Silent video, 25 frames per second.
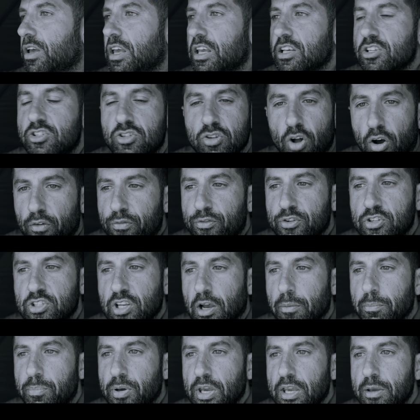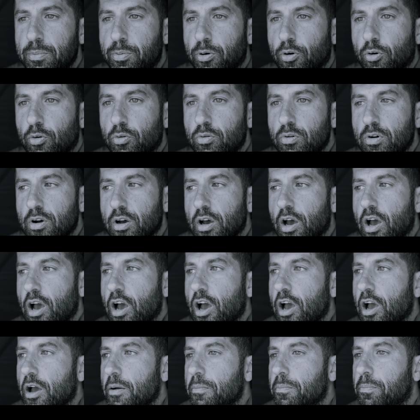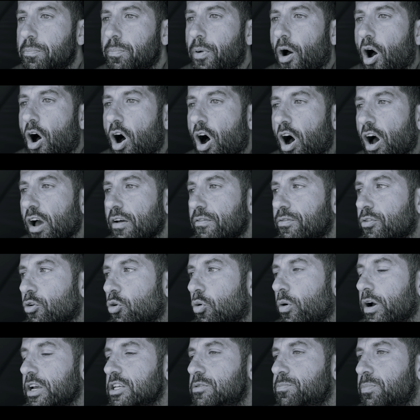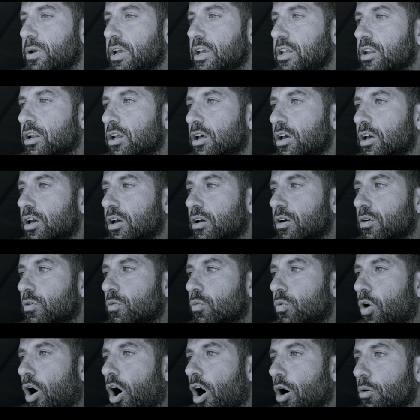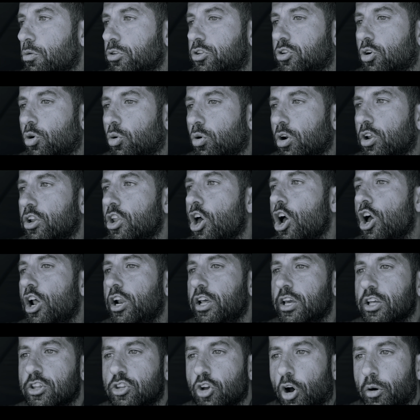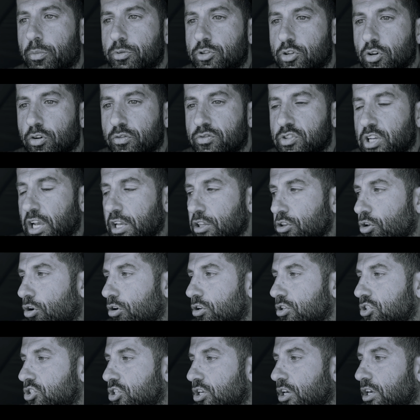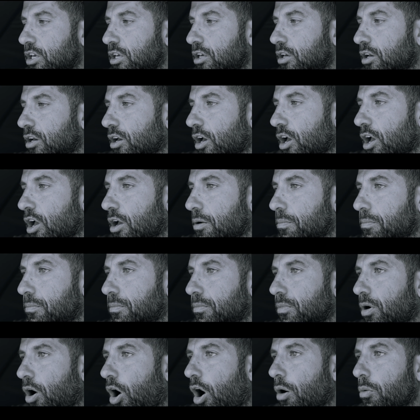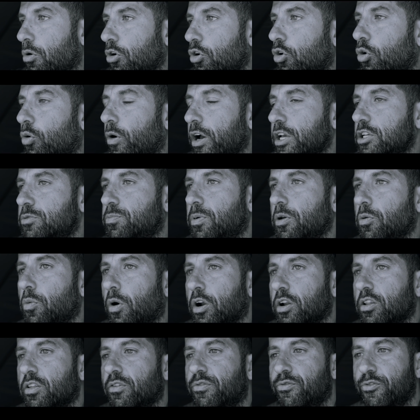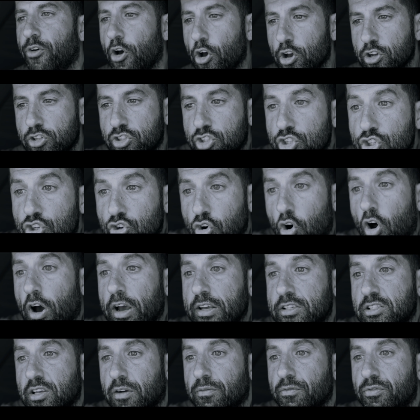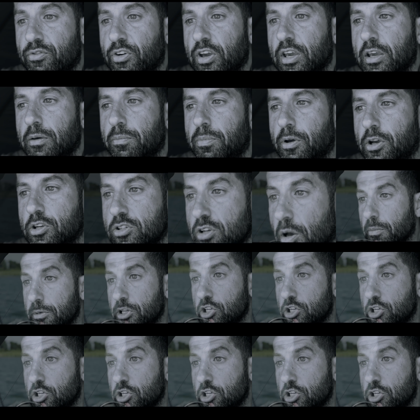It's not for some people, but I've always been what I would call an early adopter of technology. I will always be one of the first to try something because I'm